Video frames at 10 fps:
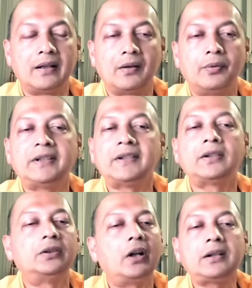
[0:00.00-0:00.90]
which is
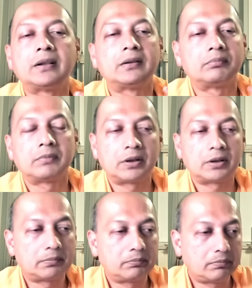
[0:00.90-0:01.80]
not,
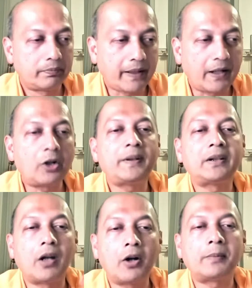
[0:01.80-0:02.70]
cannot be
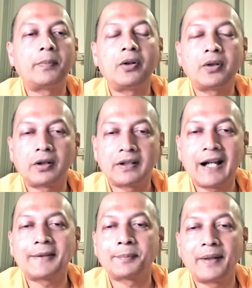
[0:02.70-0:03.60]
thought about or
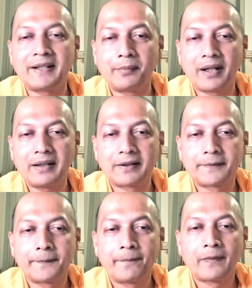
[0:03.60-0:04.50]
grasped by the mind.
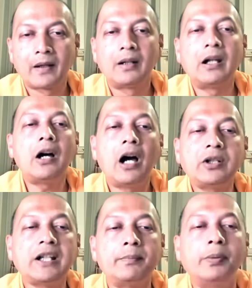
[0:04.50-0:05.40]
Now, how
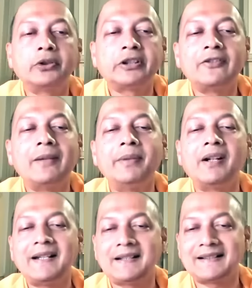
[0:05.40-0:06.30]
can both of them be
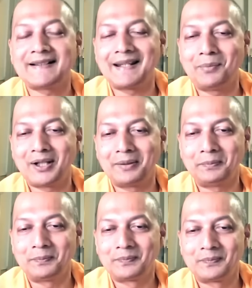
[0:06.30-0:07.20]
right at the same time?
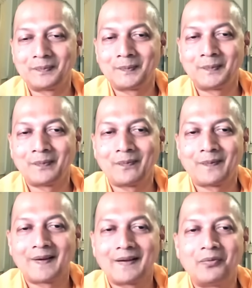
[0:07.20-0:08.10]

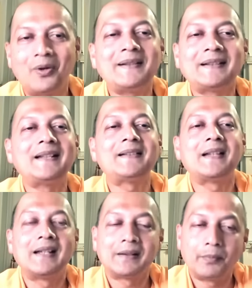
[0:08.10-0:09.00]
One says,
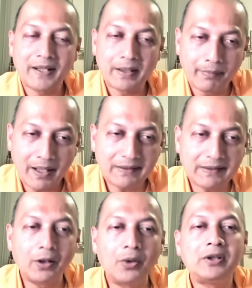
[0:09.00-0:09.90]
by the mind
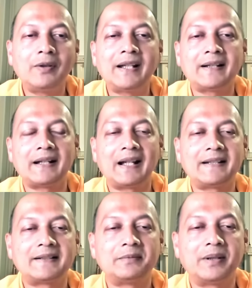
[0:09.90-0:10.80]
alone, you will get
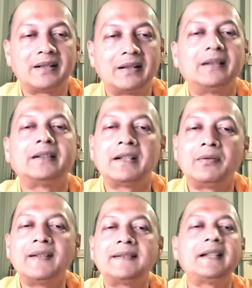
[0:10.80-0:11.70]
enlightenment. The other
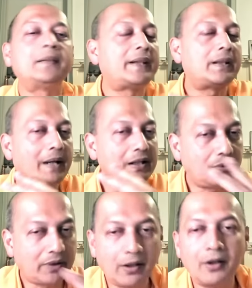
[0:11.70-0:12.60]
one says, by the mind,
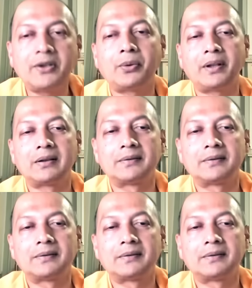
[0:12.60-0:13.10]
you cannot do it.